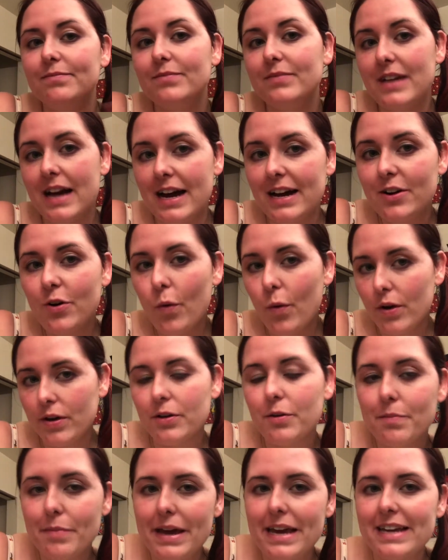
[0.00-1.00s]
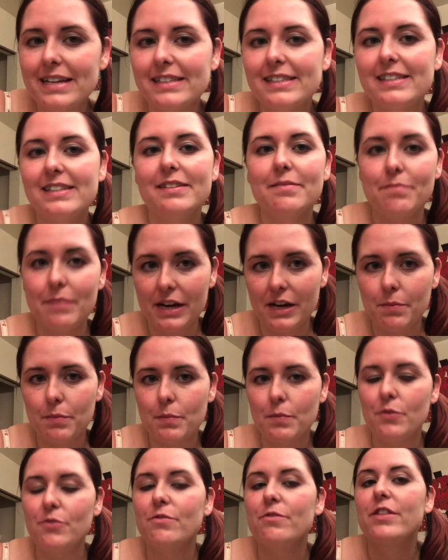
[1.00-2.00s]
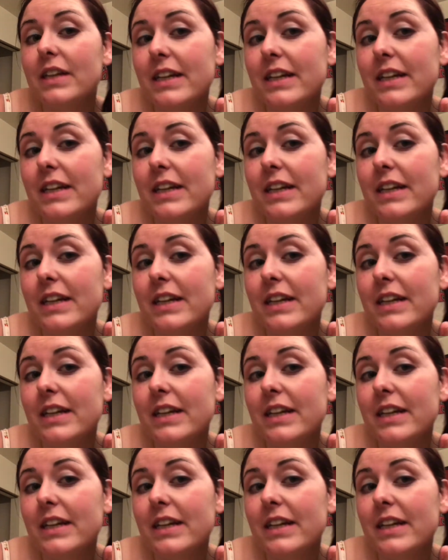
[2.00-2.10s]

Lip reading: non-oil based makeup remover.